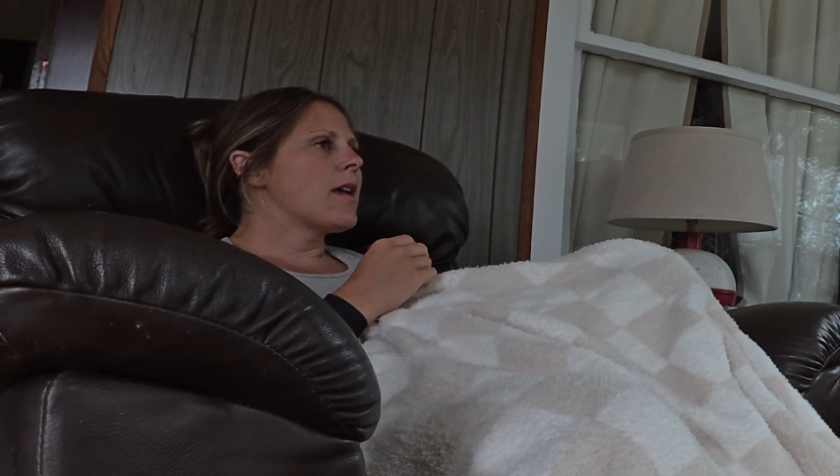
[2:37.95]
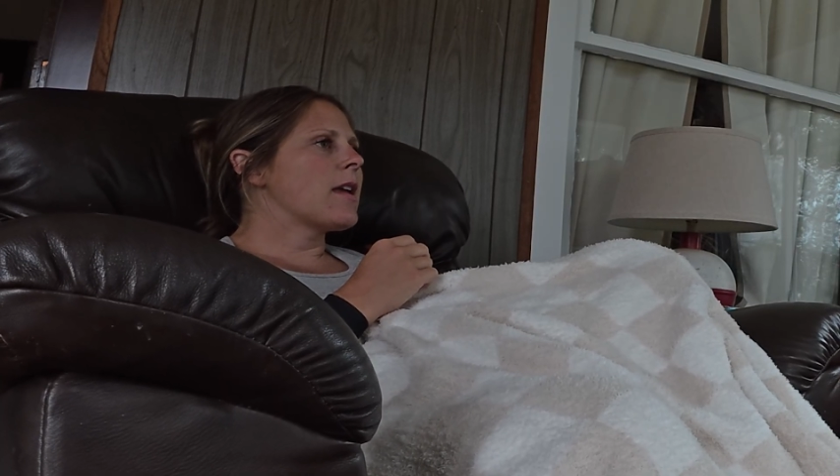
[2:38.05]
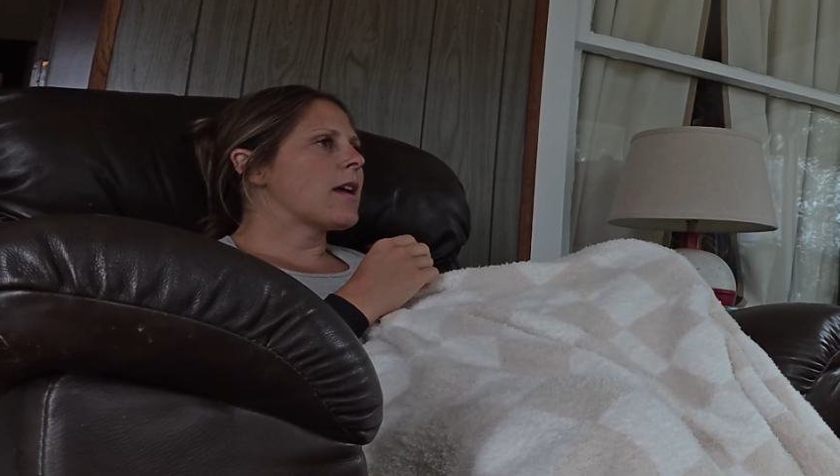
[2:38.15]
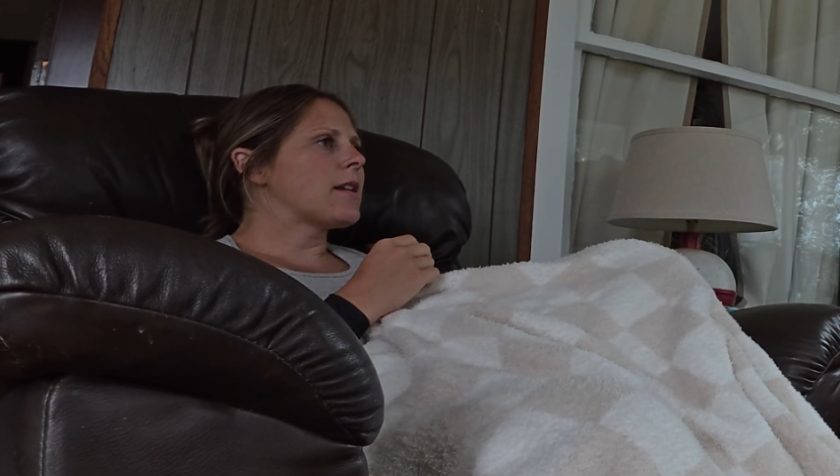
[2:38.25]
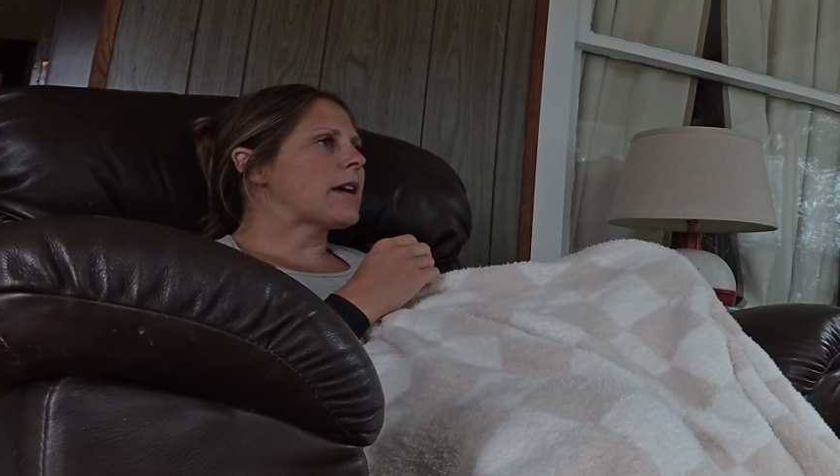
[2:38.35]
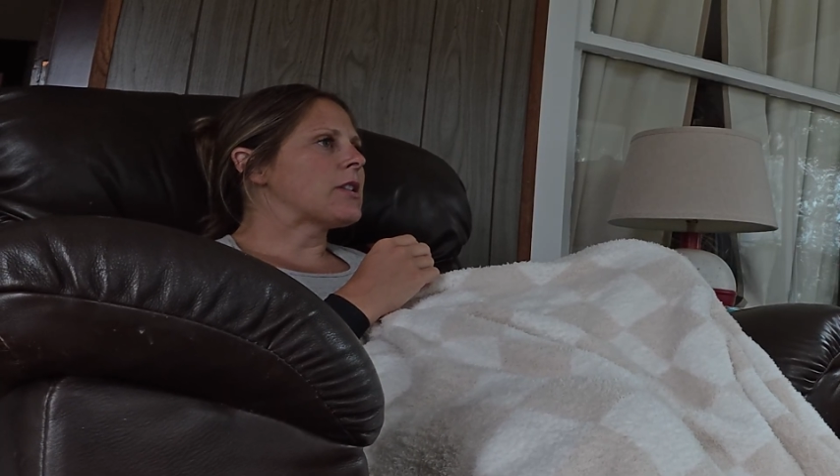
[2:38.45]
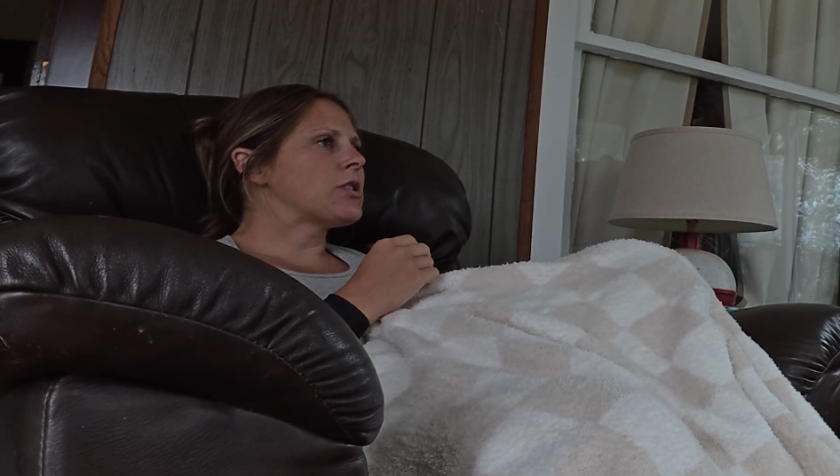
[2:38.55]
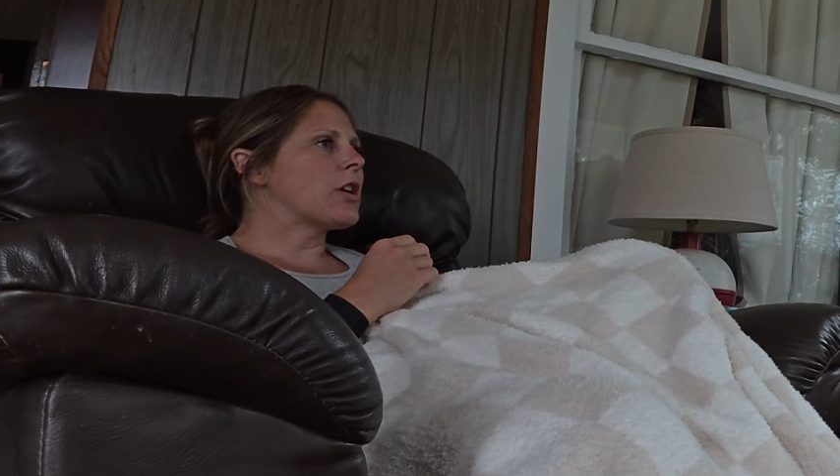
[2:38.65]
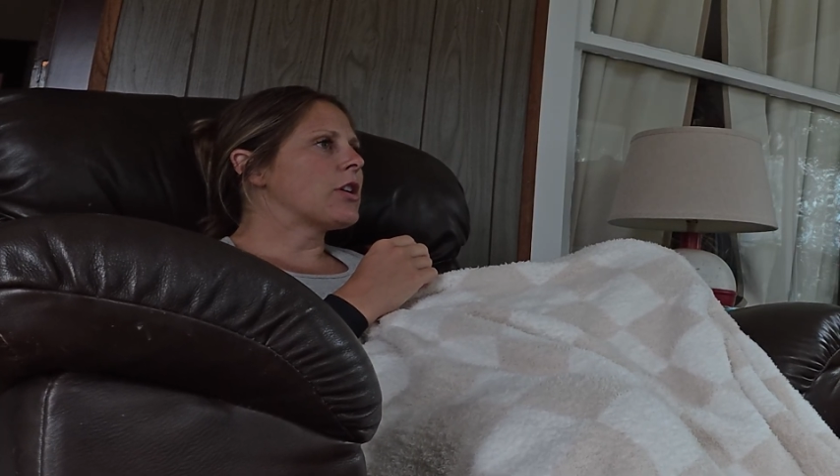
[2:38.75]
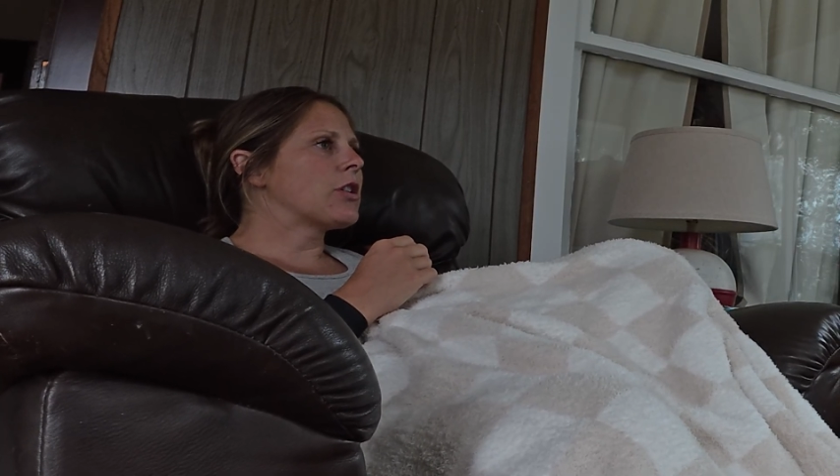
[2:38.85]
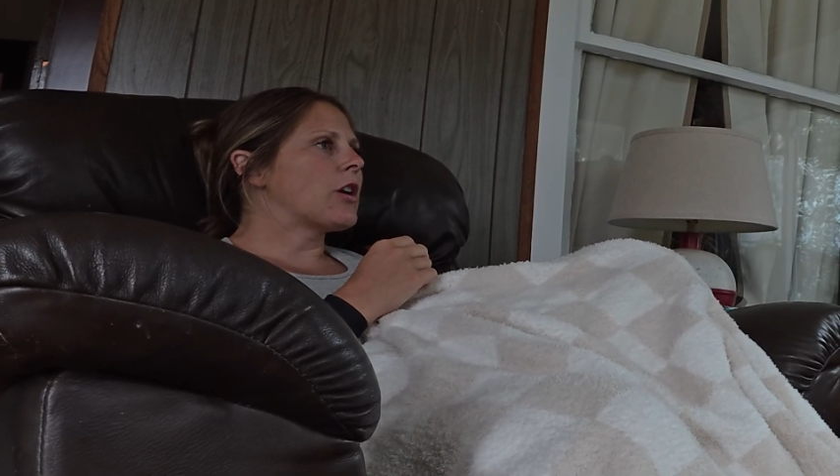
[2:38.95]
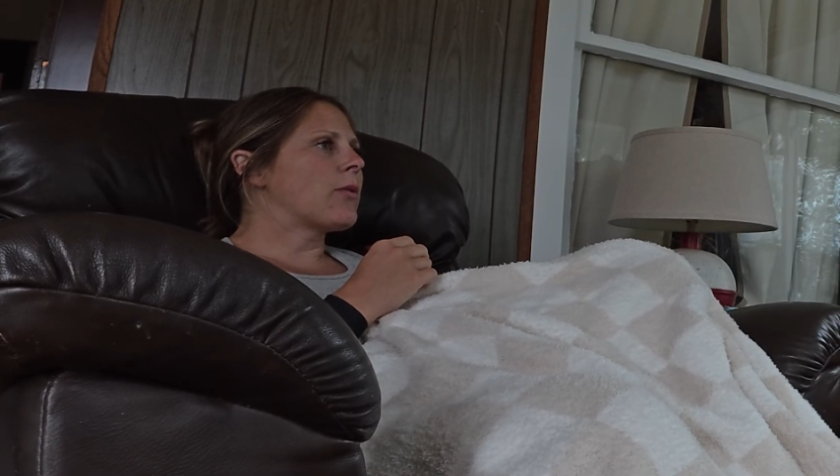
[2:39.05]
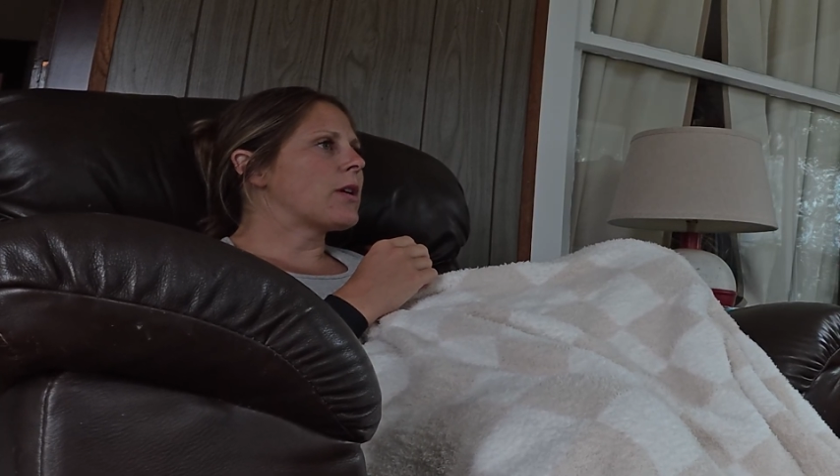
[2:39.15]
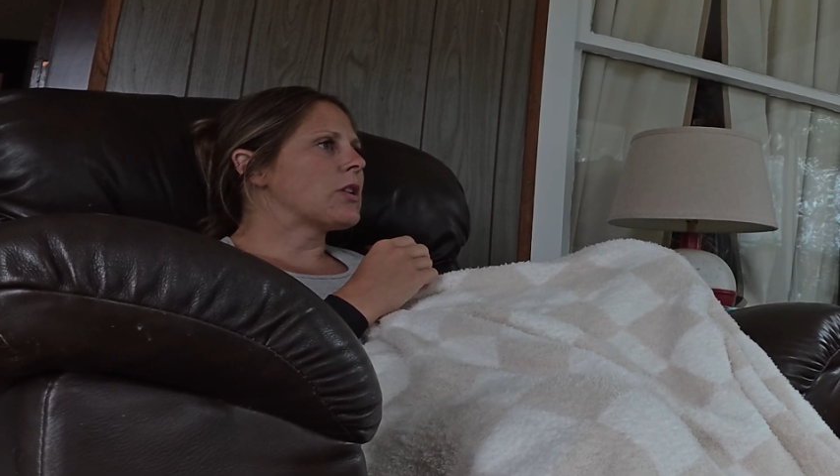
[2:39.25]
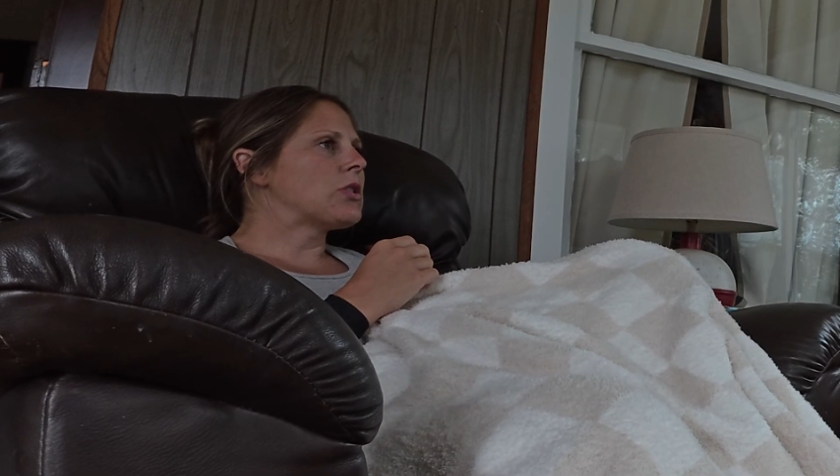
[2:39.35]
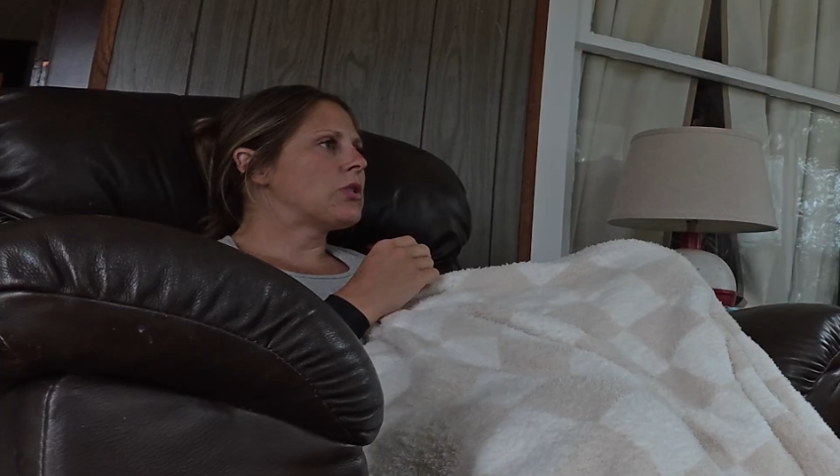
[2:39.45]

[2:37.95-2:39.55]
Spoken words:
And I started going